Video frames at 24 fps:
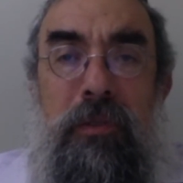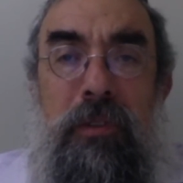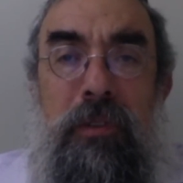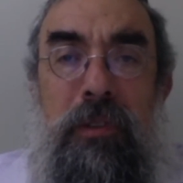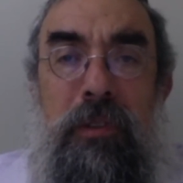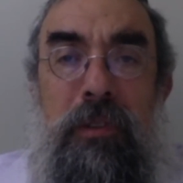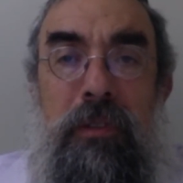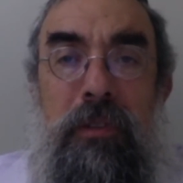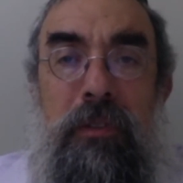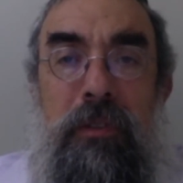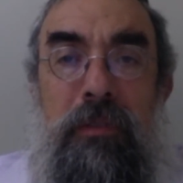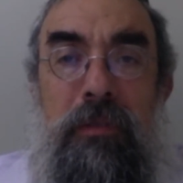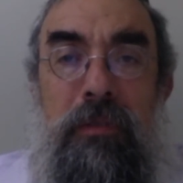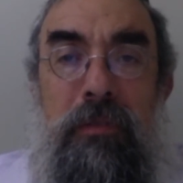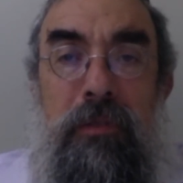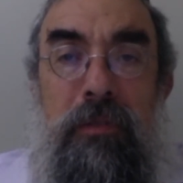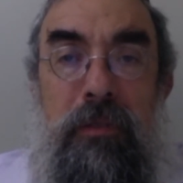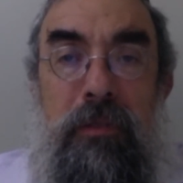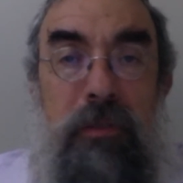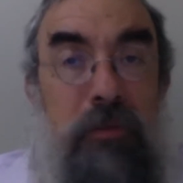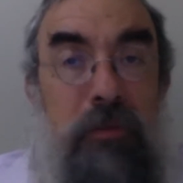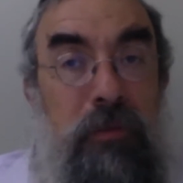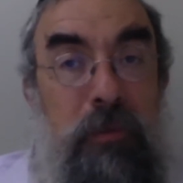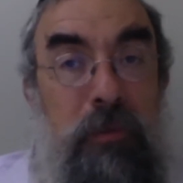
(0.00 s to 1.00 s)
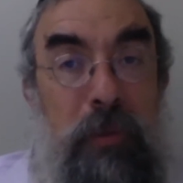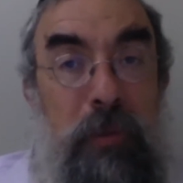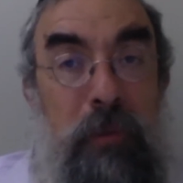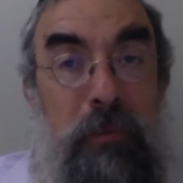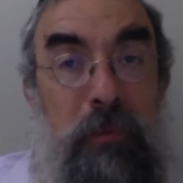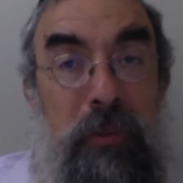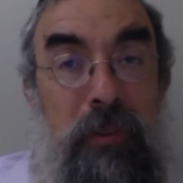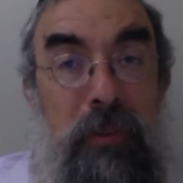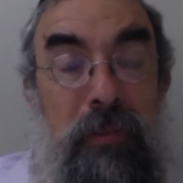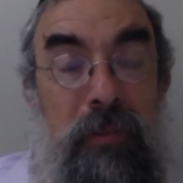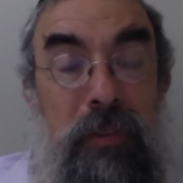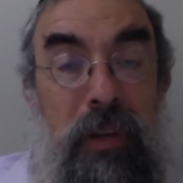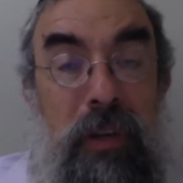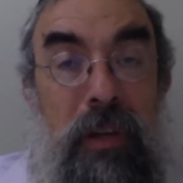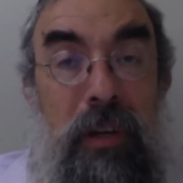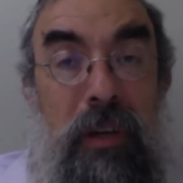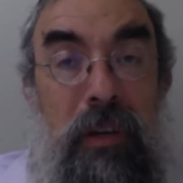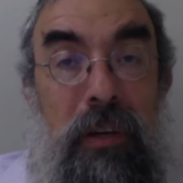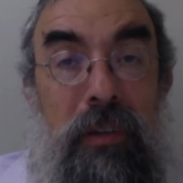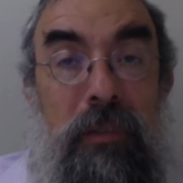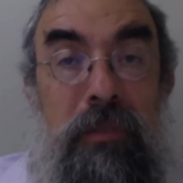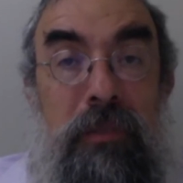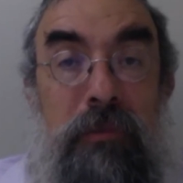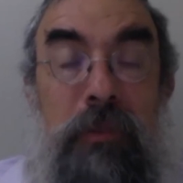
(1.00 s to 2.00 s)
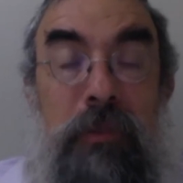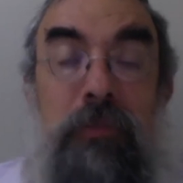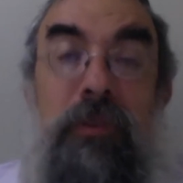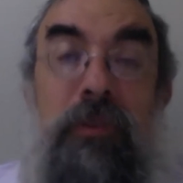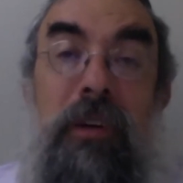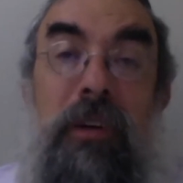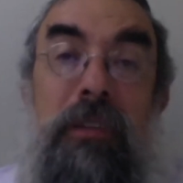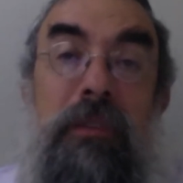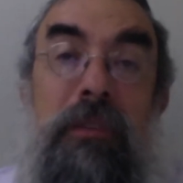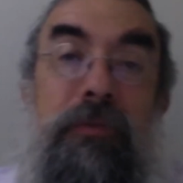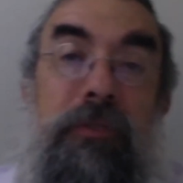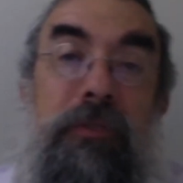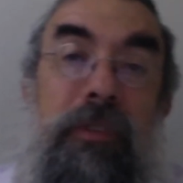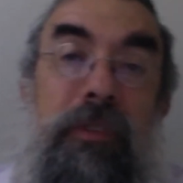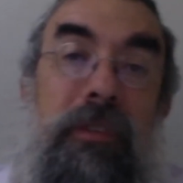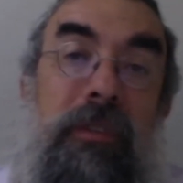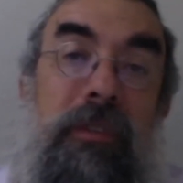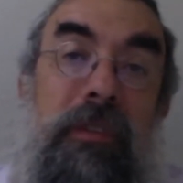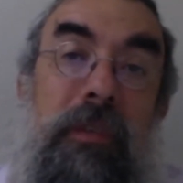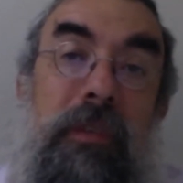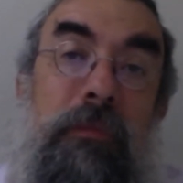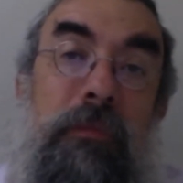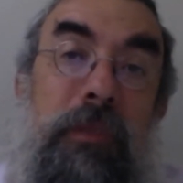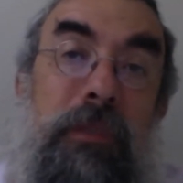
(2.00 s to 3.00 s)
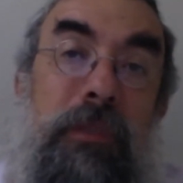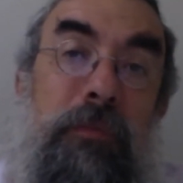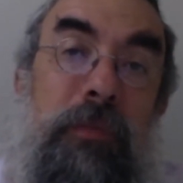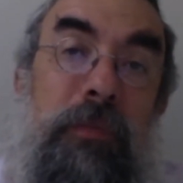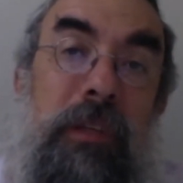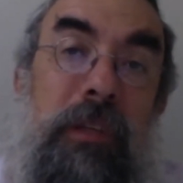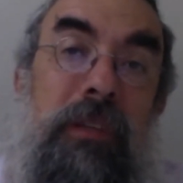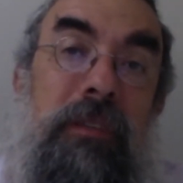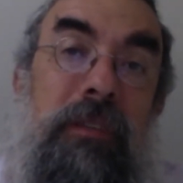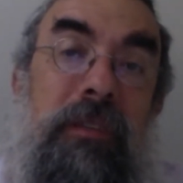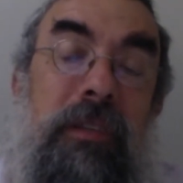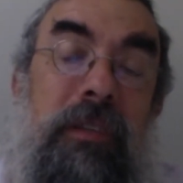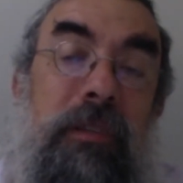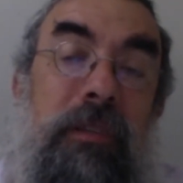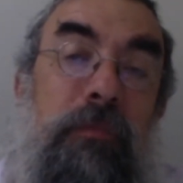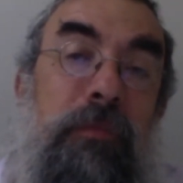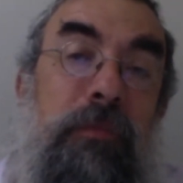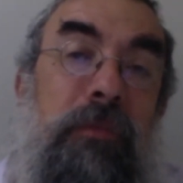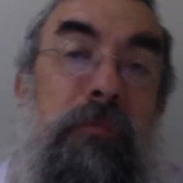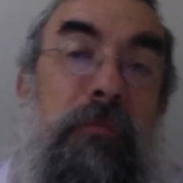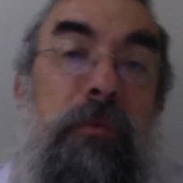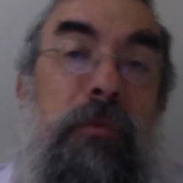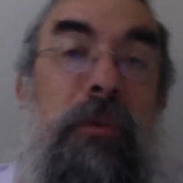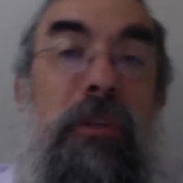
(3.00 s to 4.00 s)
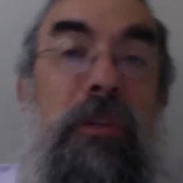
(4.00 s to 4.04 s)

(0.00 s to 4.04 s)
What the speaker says: So this is an important thing to remember.